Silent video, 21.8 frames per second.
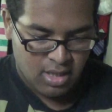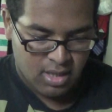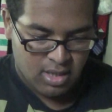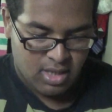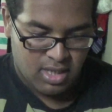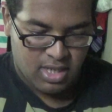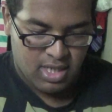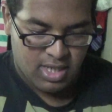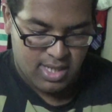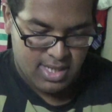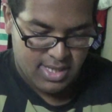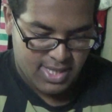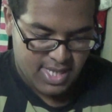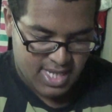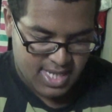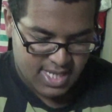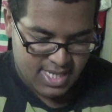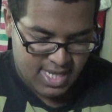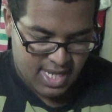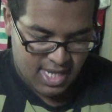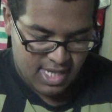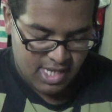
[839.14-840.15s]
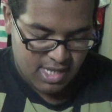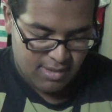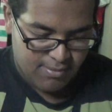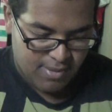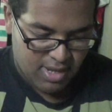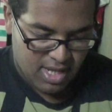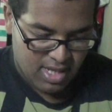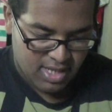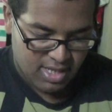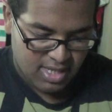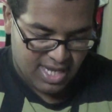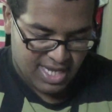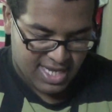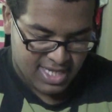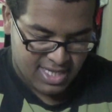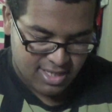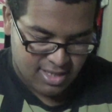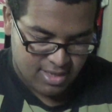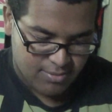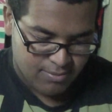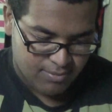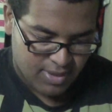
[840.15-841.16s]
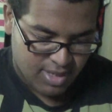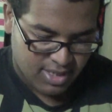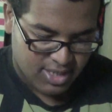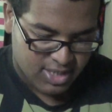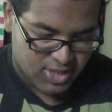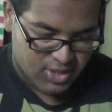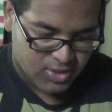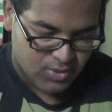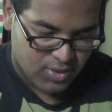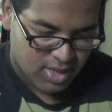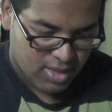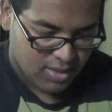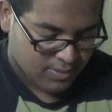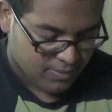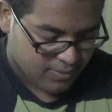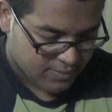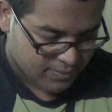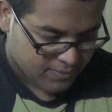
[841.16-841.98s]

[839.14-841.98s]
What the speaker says: On the Kalibali Island, Buggy Street.